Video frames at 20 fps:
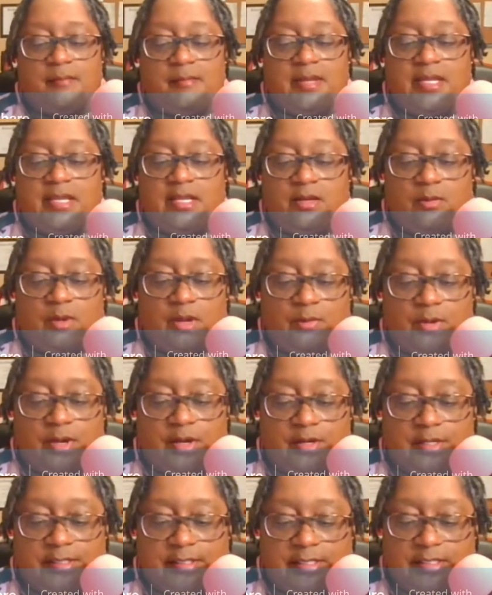But anyway,
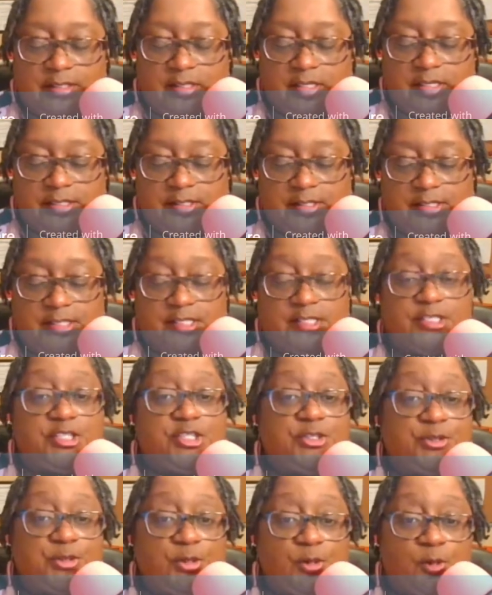we're going to get into the
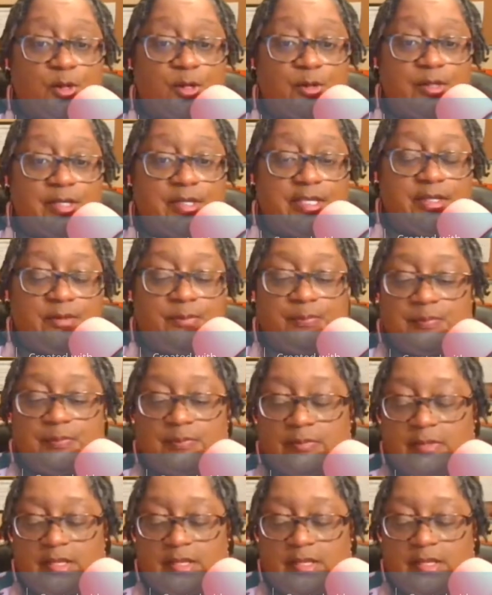story